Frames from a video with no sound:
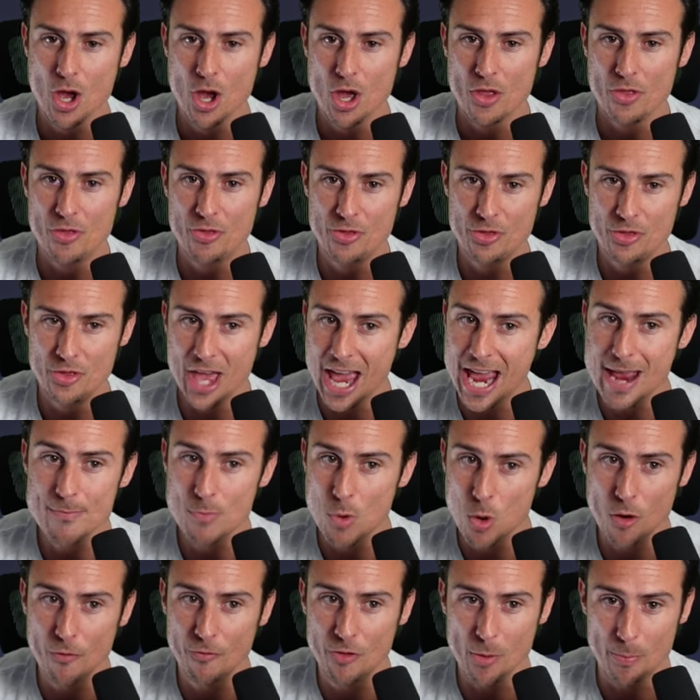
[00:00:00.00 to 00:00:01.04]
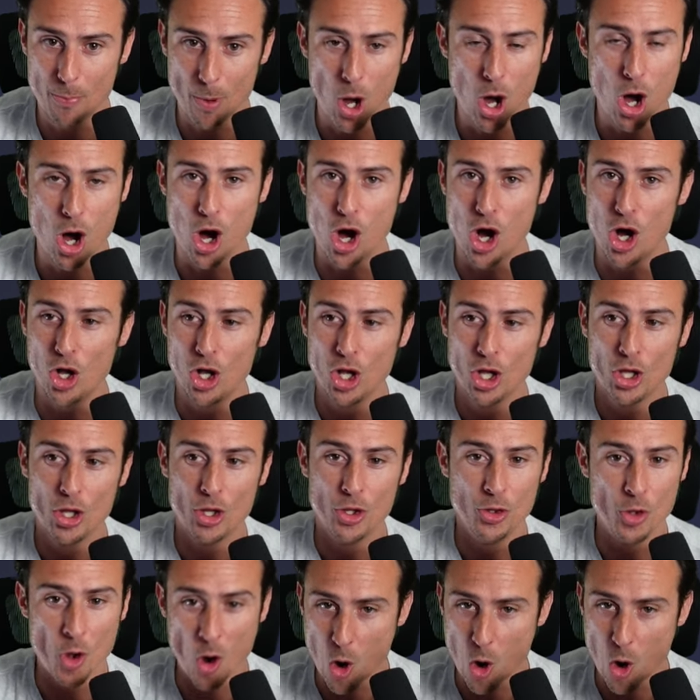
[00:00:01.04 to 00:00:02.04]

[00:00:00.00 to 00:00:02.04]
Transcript: they moved the ball. No